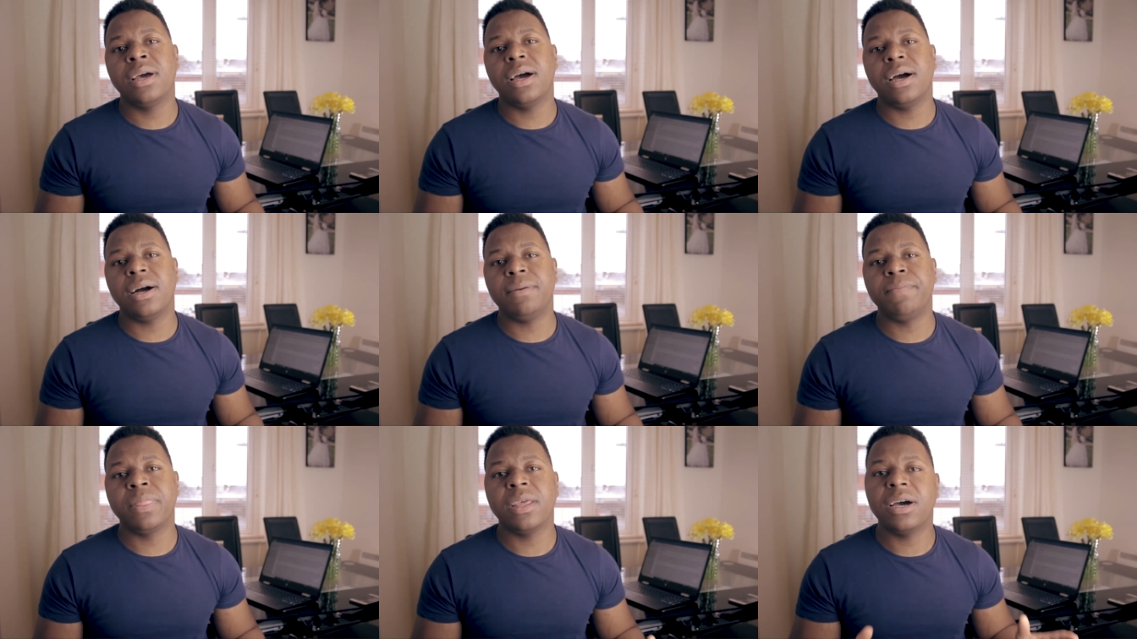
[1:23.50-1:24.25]

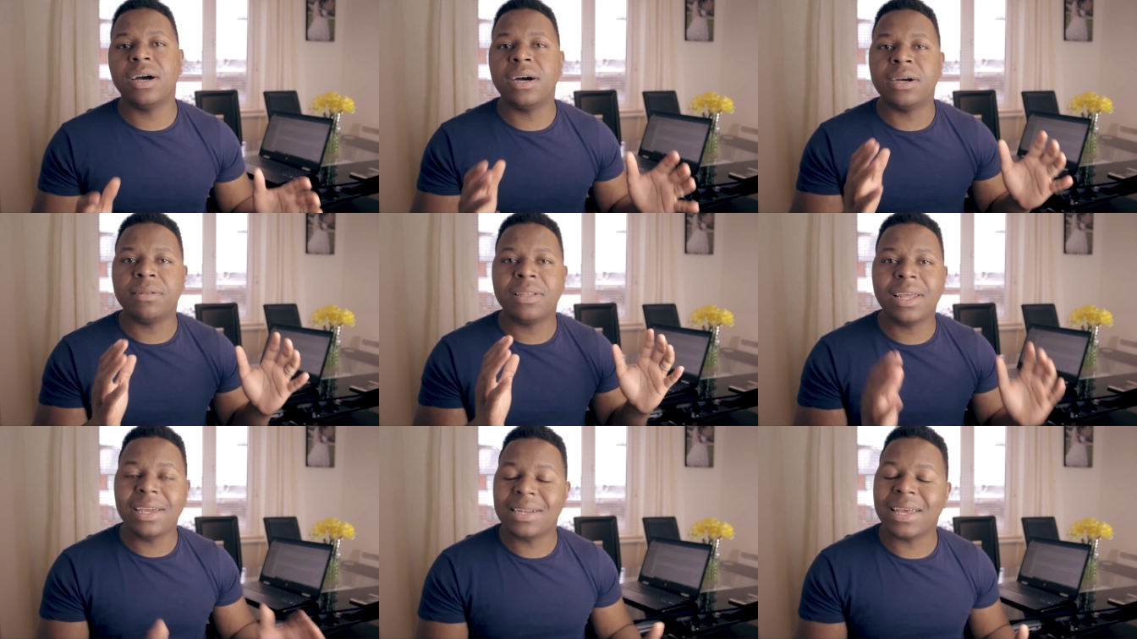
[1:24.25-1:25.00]
a
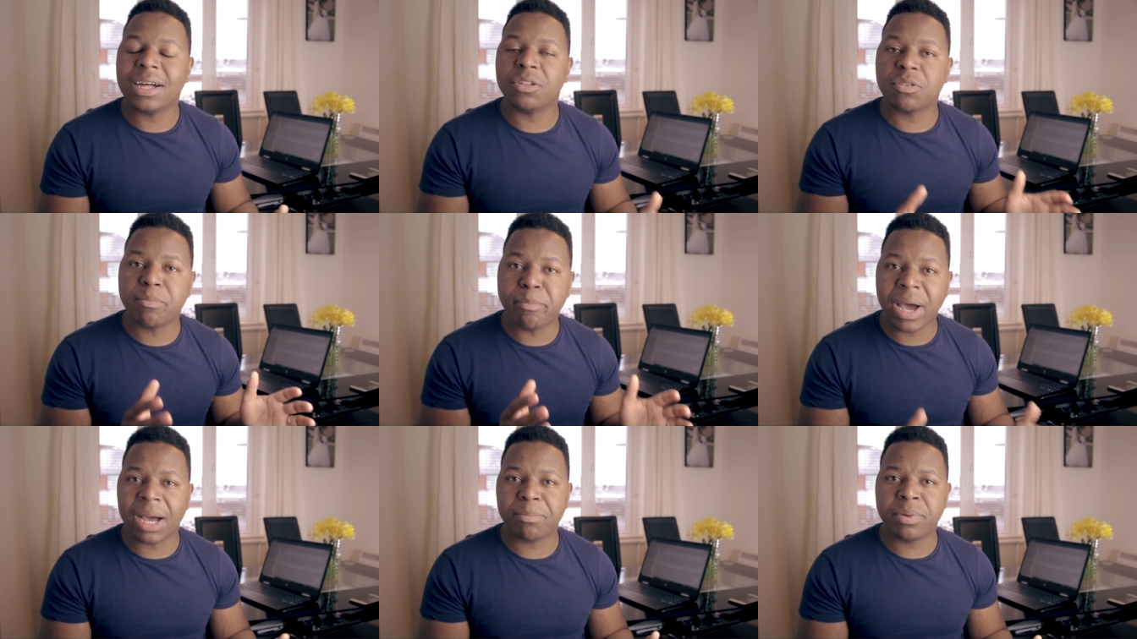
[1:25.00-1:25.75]
detailed
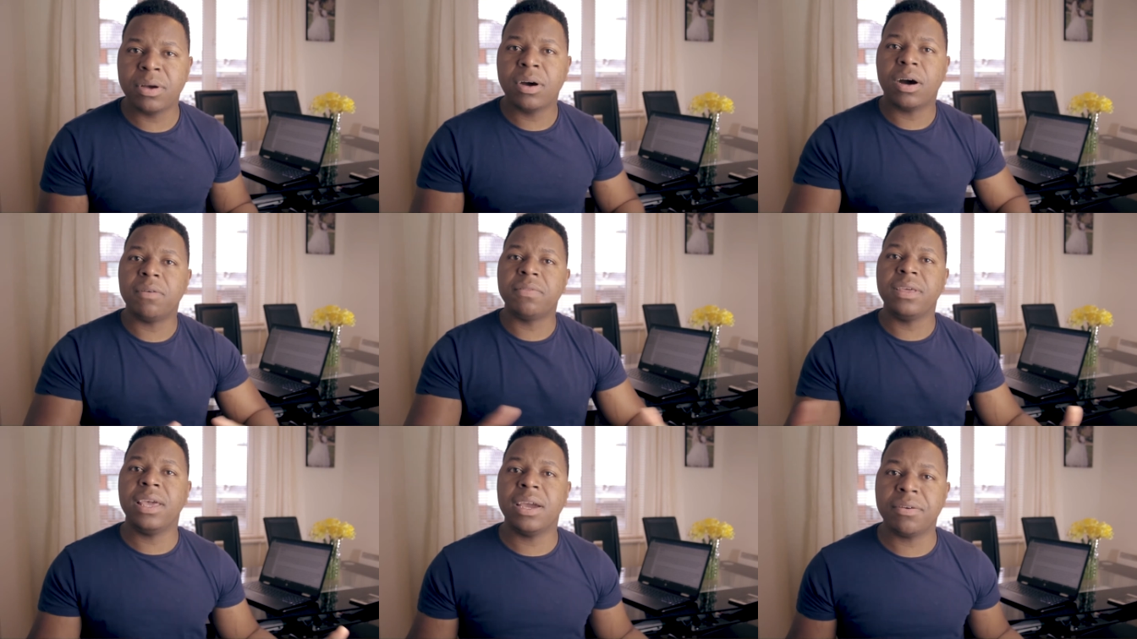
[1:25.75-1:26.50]
map of
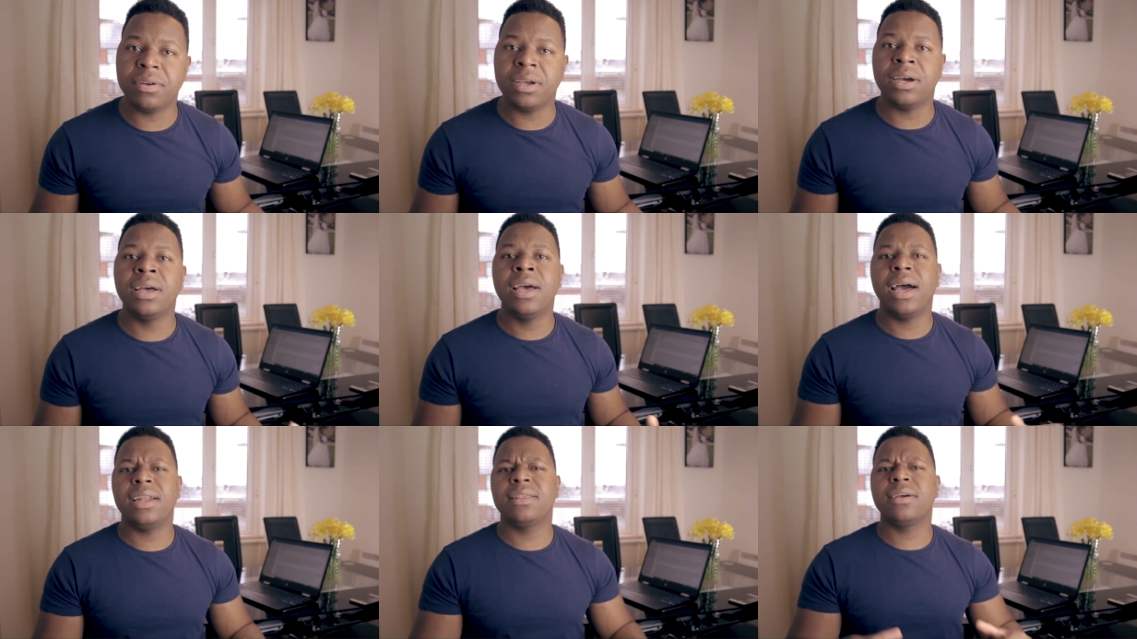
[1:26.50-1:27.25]
the area,
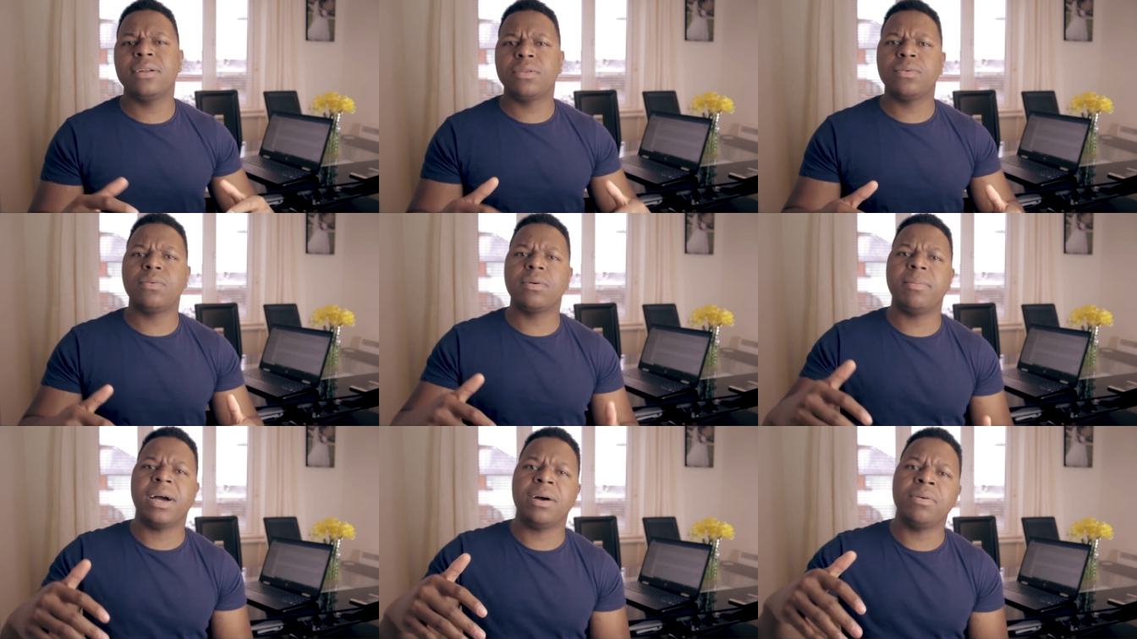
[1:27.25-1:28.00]
and it's going
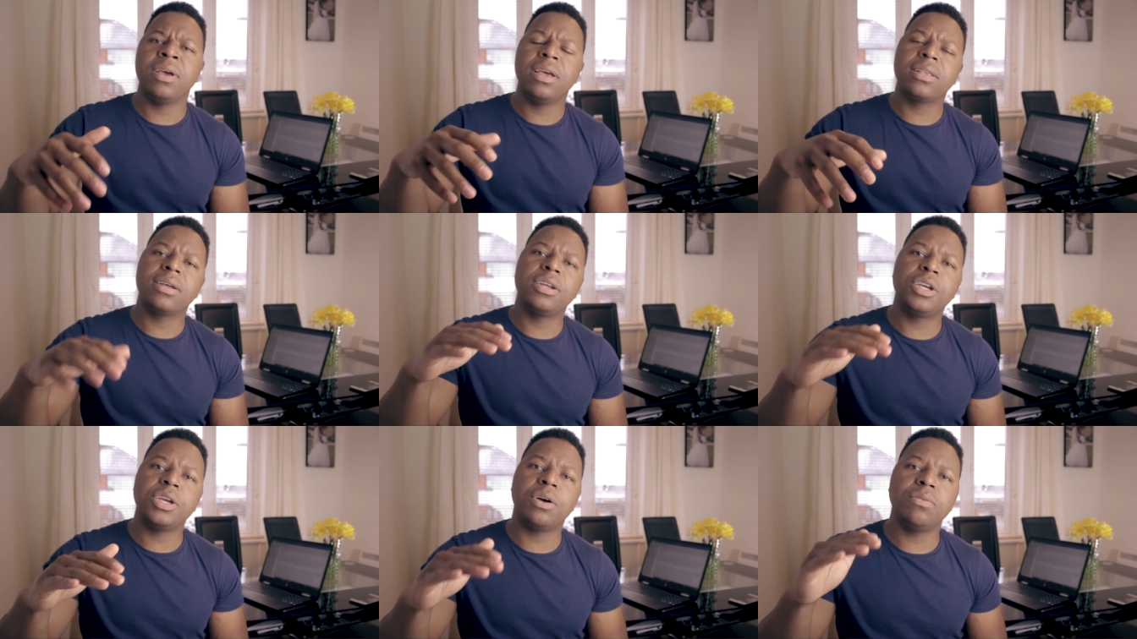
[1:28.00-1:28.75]
to
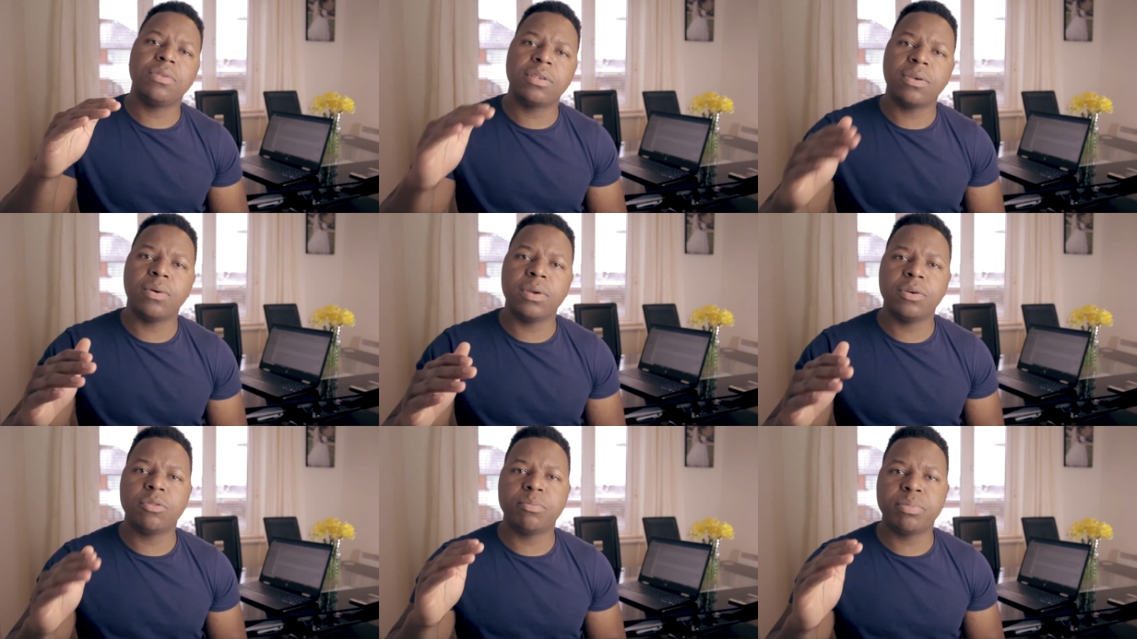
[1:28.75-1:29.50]
show
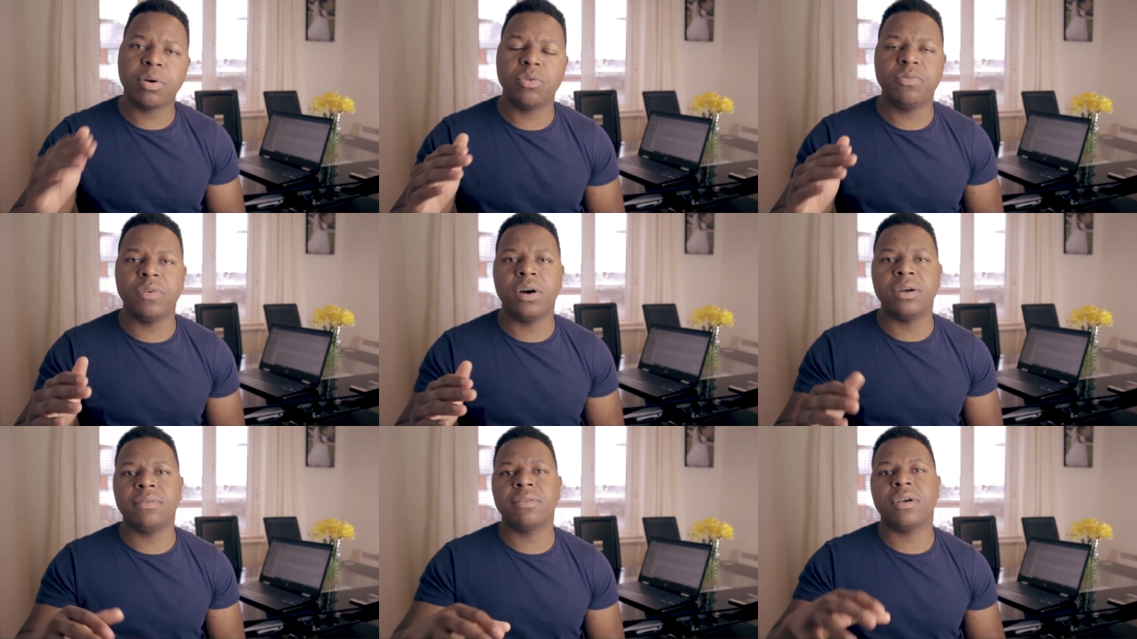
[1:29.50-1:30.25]
soil
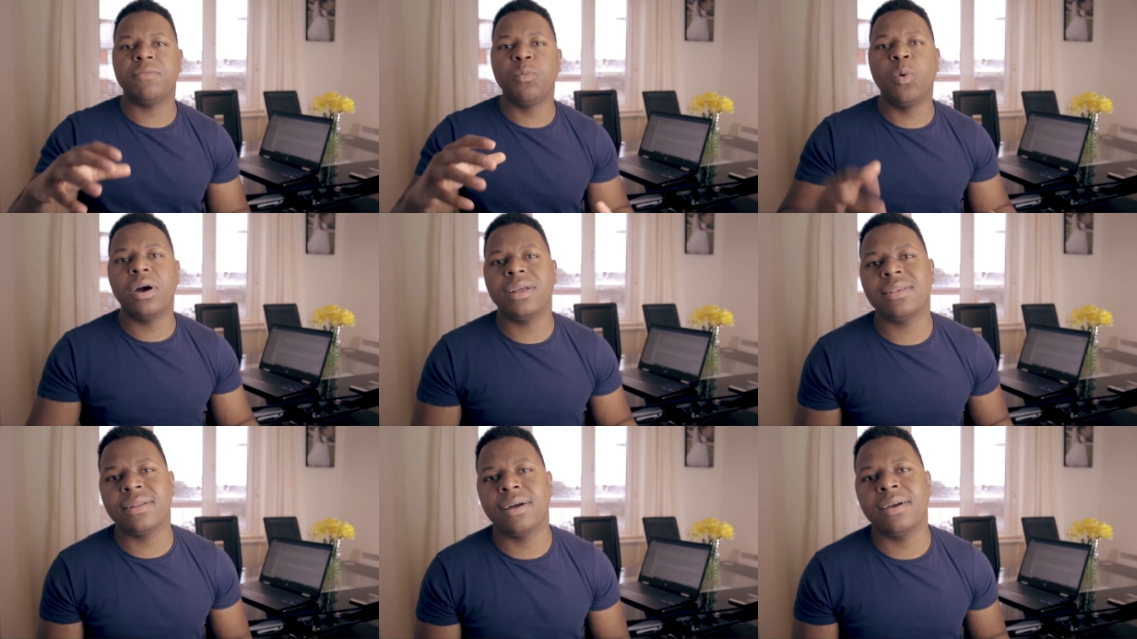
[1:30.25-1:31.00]
profiles of what
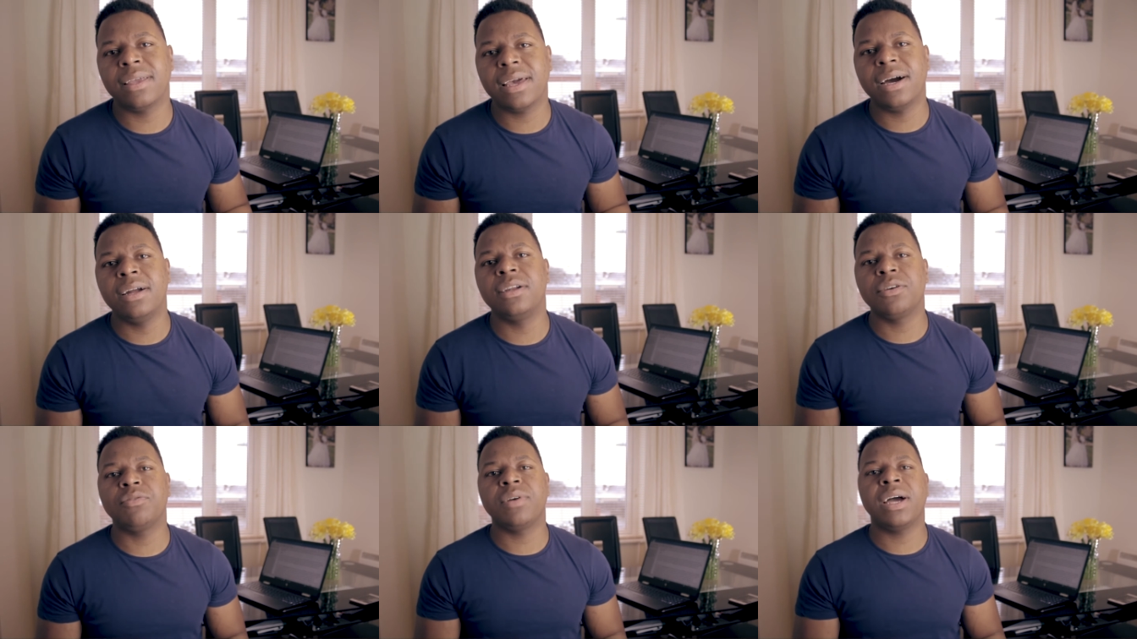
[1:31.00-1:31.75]
it's like
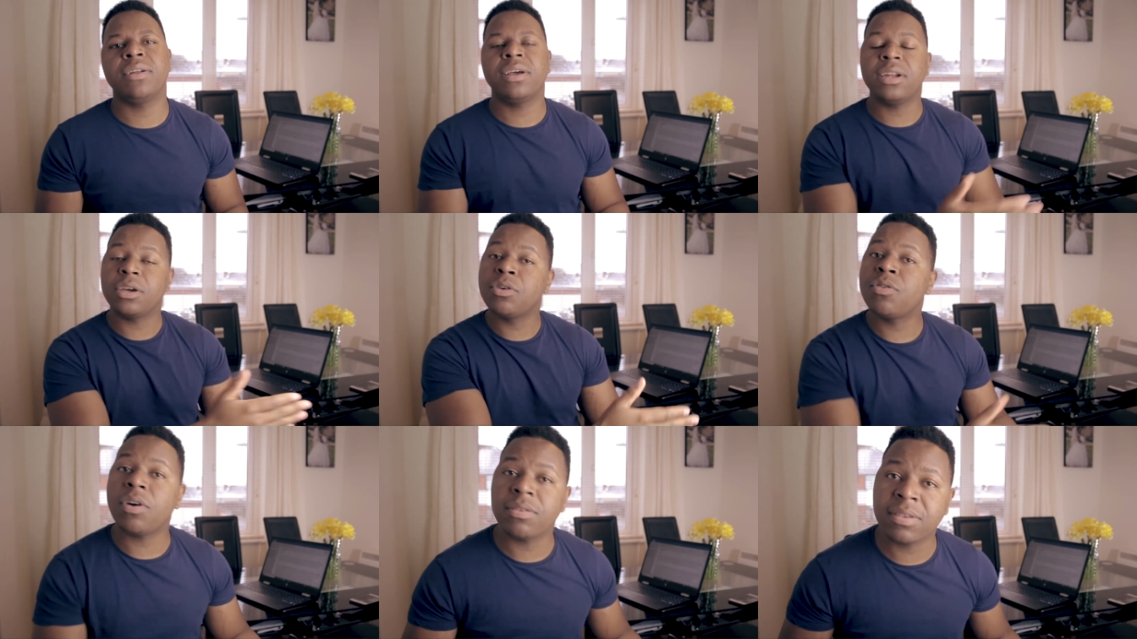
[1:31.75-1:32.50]
underground and a
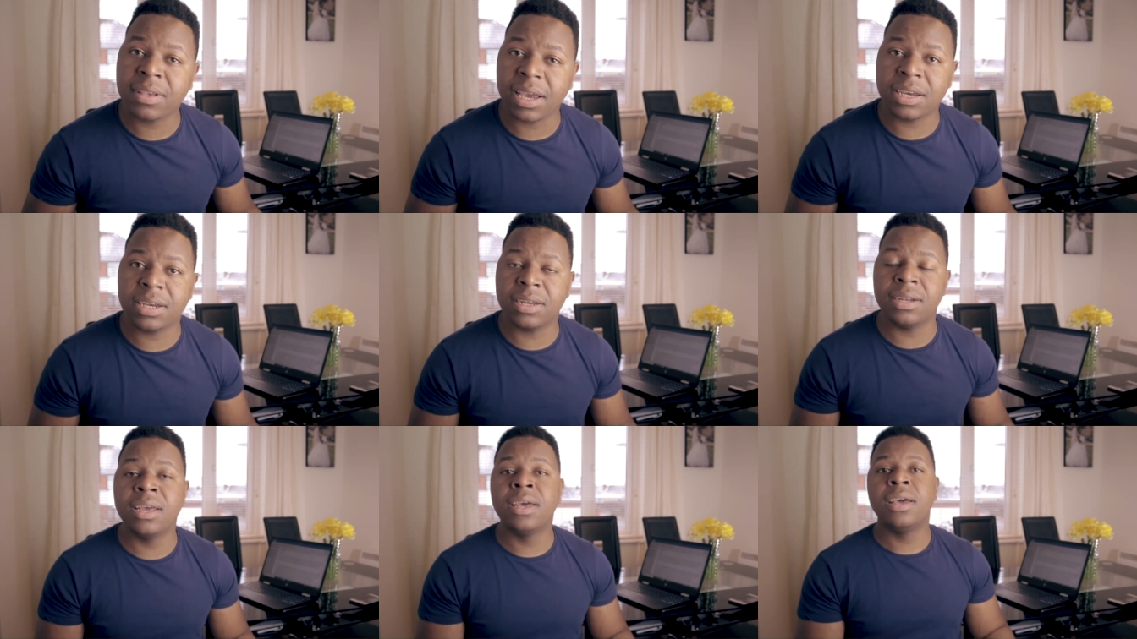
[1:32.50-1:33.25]
cross section